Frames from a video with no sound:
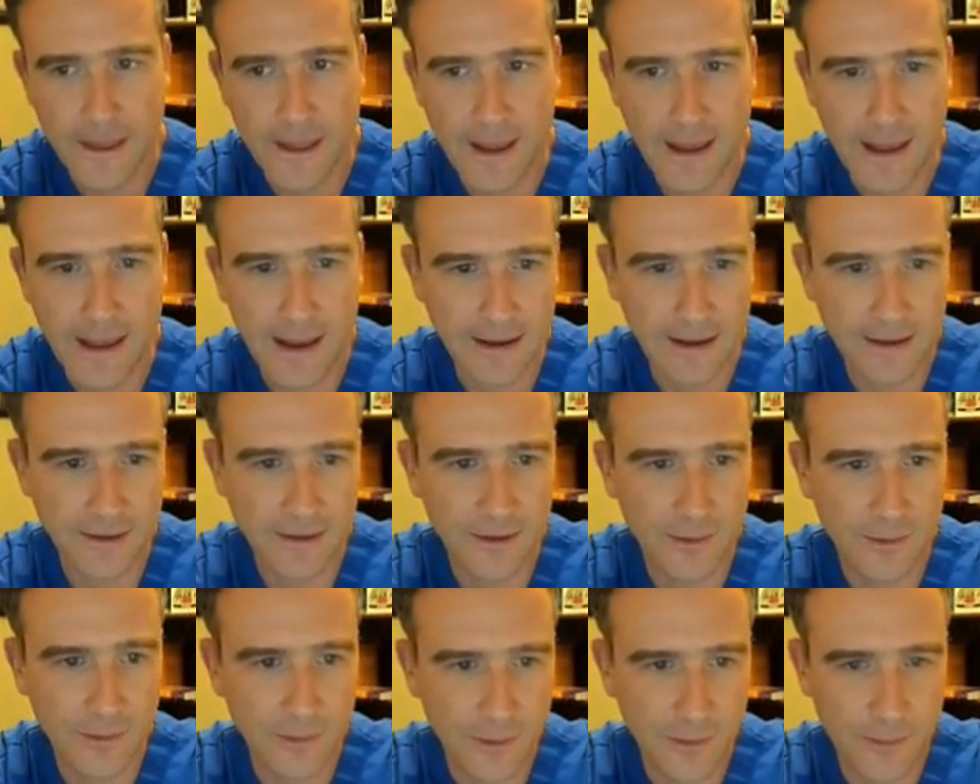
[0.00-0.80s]
And
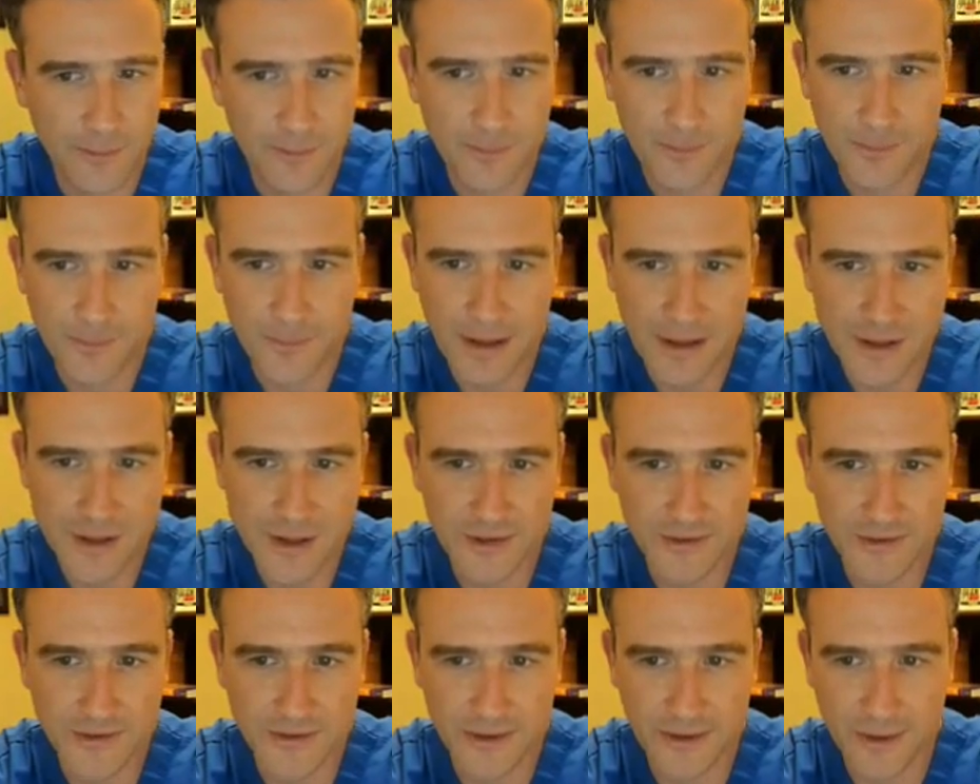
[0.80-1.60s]
the
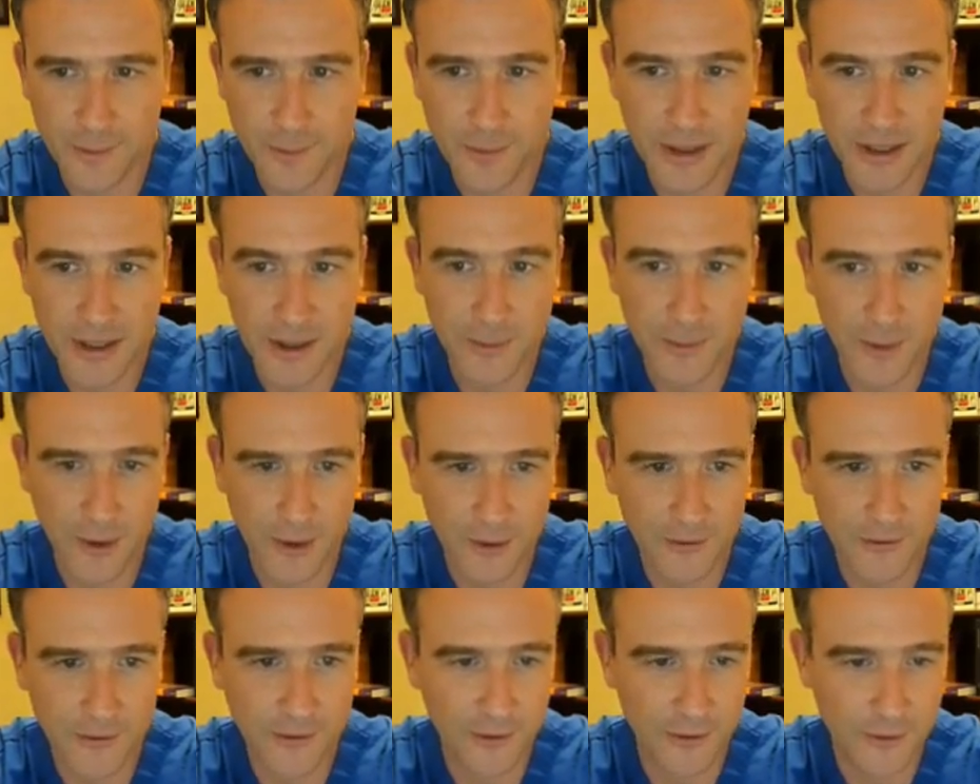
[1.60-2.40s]
patients in the pink
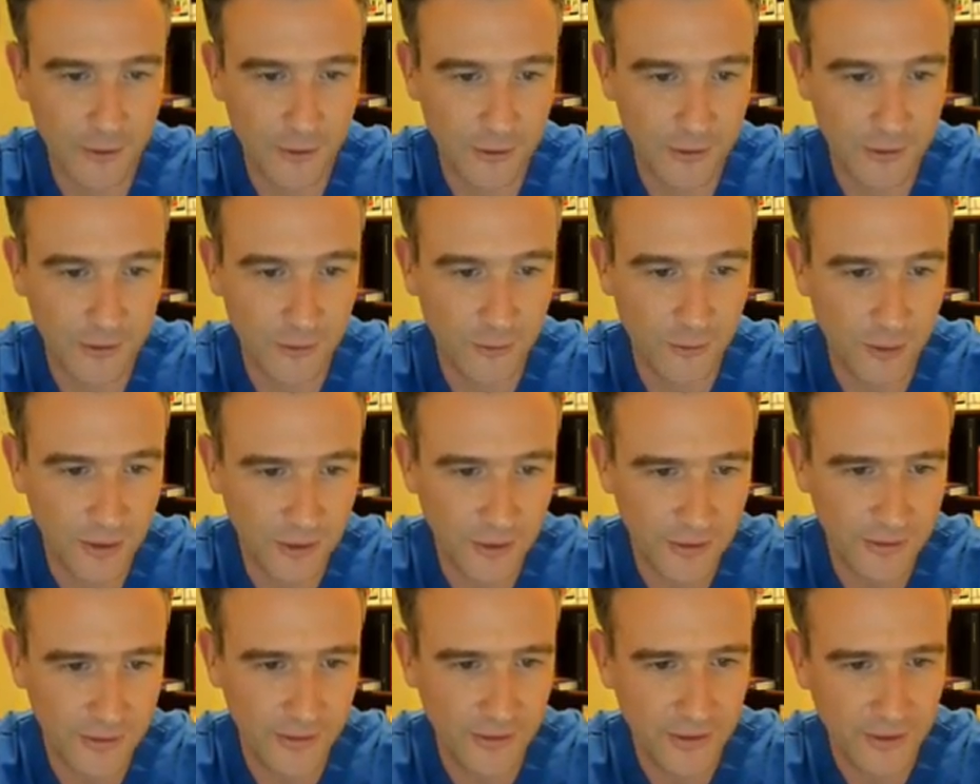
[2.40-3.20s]
bars are those
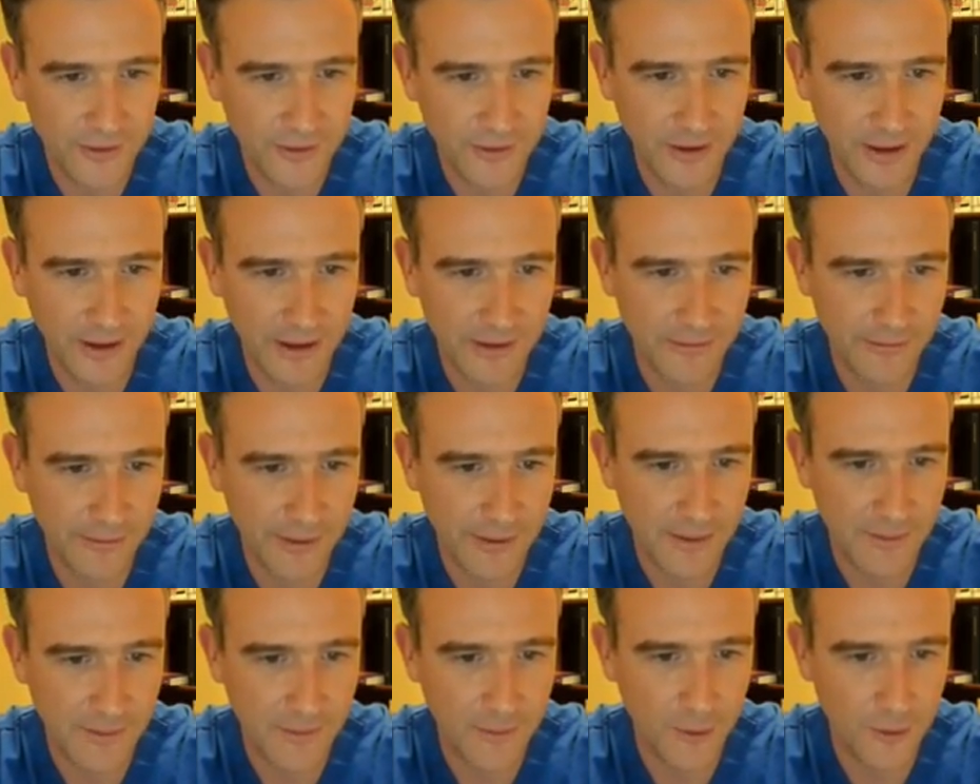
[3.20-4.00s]
with
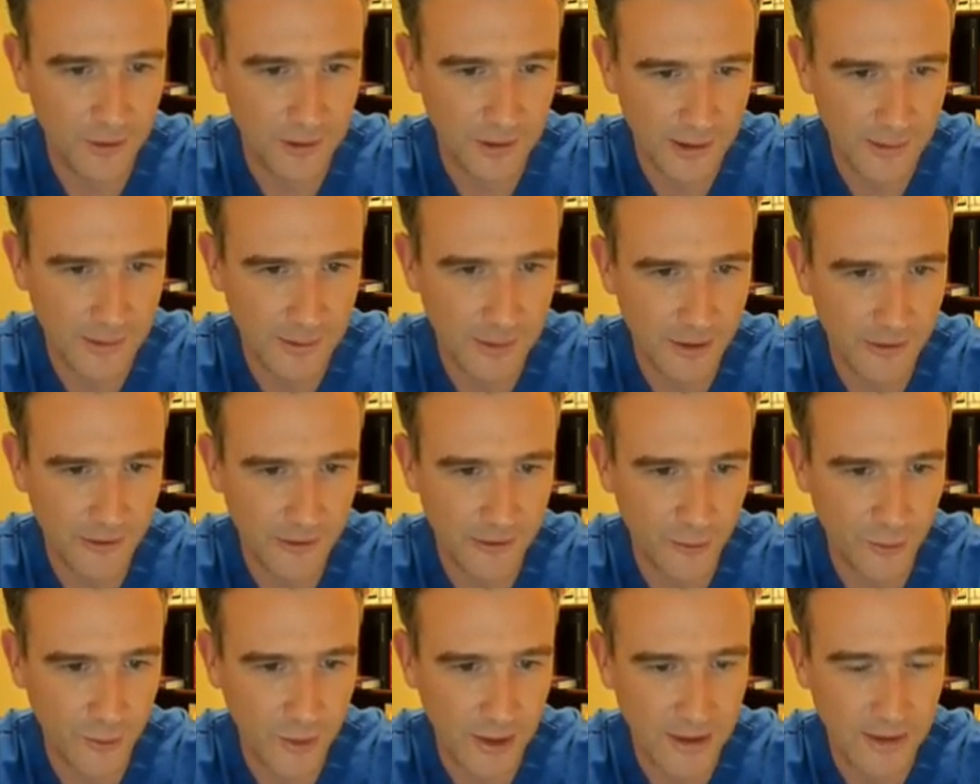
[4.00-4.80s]
diaphragm or limb muscle
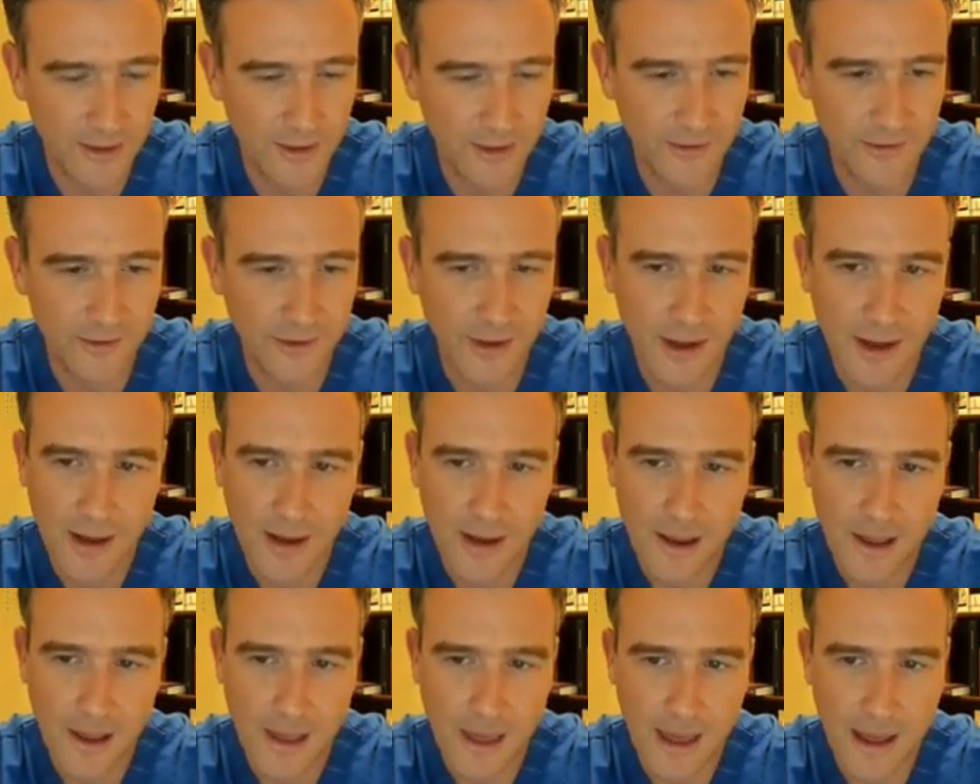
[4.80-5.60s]
weakness.
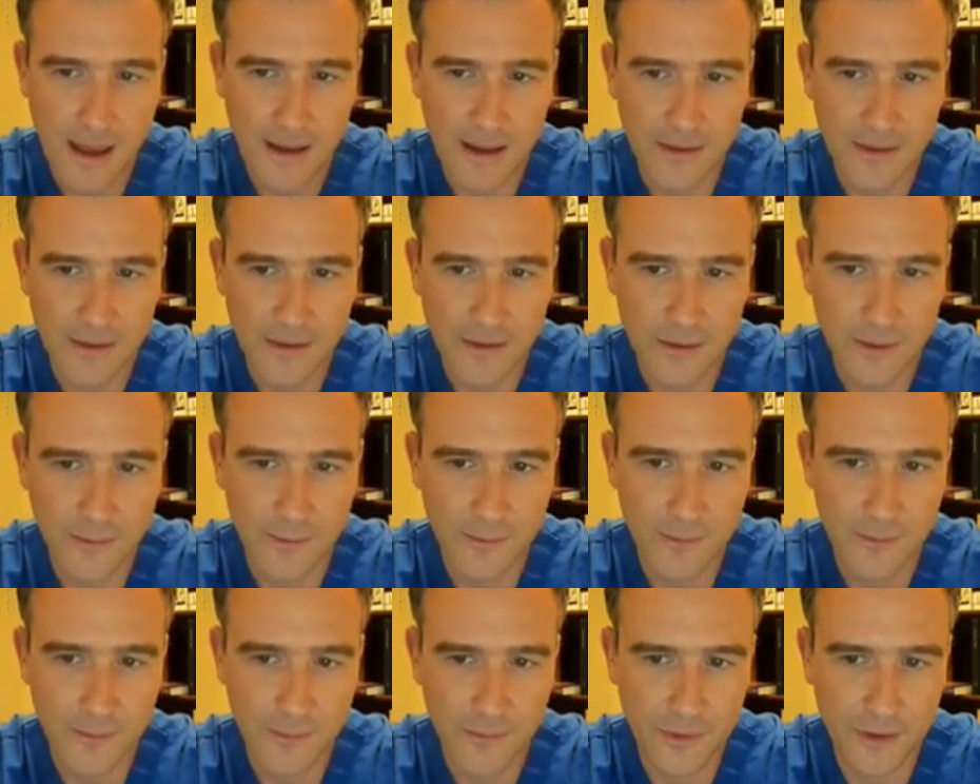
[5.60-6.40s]
And
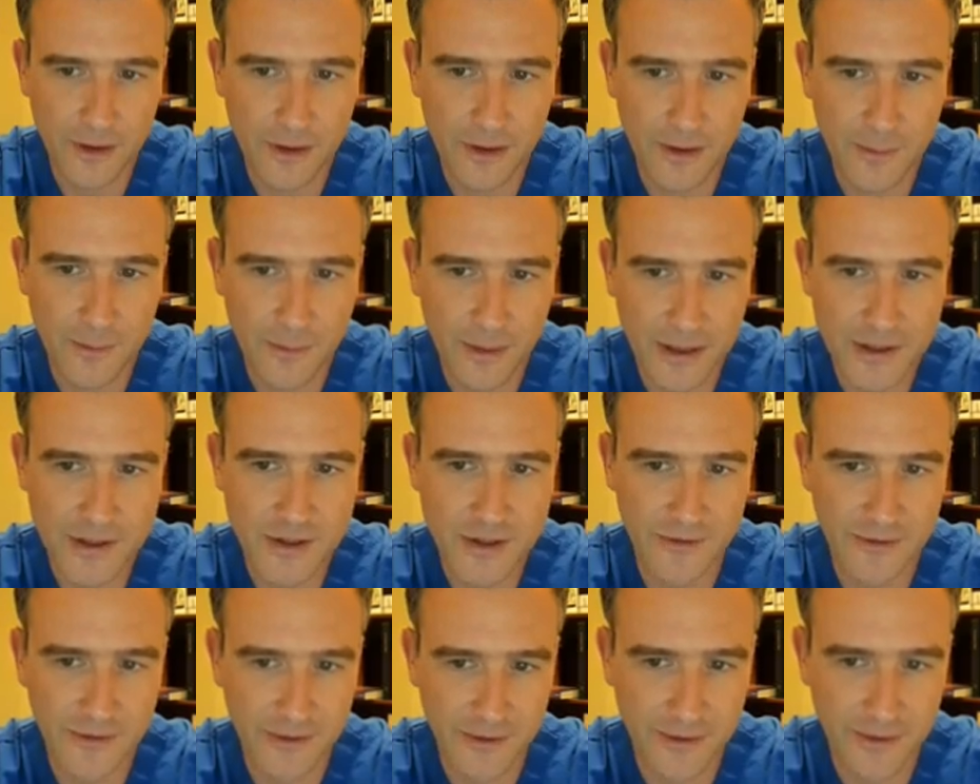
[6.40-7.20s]
the
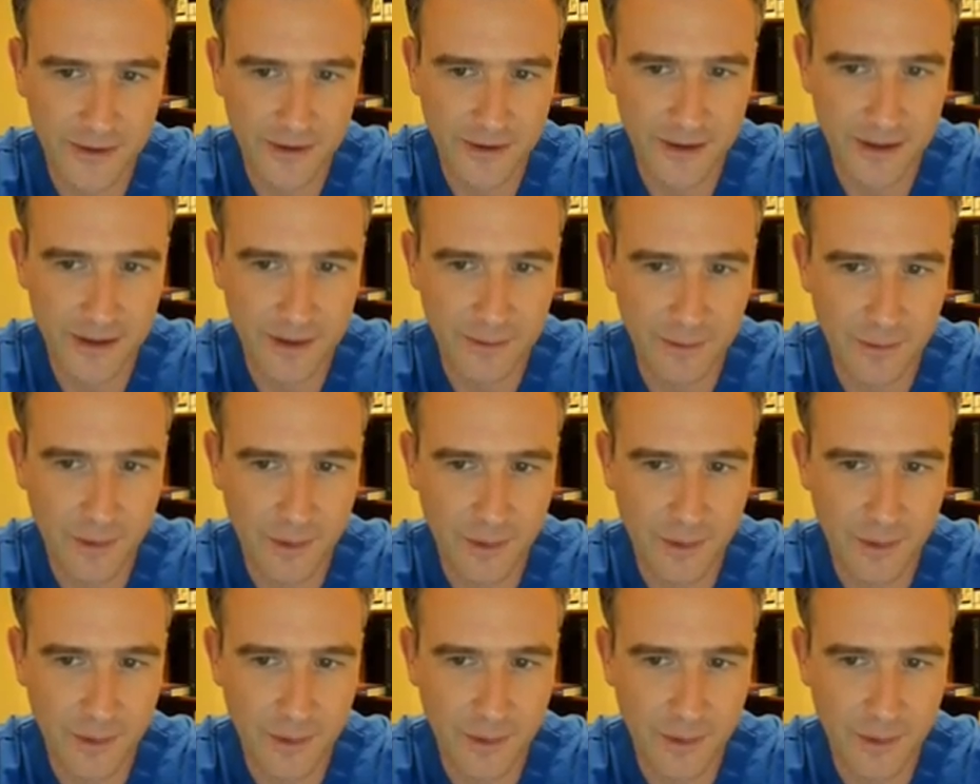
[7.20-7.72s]
patients in the